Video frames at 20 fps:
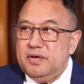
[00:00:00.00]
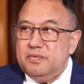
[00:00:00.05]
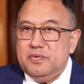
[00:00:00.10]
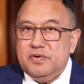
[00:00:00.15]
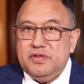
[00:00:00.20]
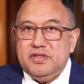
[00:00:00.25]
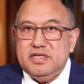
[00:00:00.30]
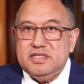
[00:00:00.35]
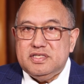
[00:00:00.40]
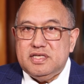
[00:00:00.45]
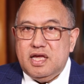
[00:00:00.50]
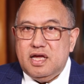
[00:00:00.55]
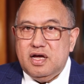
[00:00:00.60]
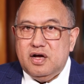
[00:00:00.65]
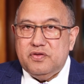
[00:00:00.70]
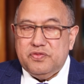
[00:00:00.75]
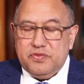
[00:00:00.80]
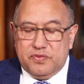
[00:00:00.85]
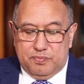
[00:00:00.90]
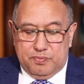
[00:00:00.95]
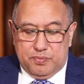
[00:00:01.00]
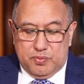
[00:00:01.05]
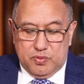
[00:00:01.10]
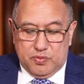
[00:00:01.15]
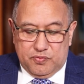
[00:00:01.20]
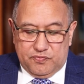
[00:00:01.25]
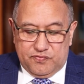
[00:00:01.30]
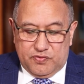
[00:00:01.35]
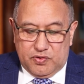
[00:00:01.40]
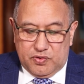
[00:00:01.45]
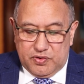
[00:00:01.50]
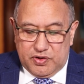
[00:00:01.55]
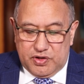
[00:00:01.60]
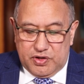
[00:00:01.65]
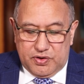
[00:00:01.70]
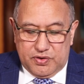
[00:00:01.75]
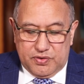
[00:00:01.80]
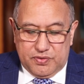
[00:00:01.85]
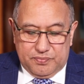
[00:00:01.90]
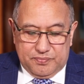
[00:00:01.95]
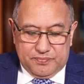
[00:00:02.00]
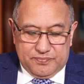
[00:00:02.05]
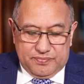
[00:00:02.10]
with his health portfolio.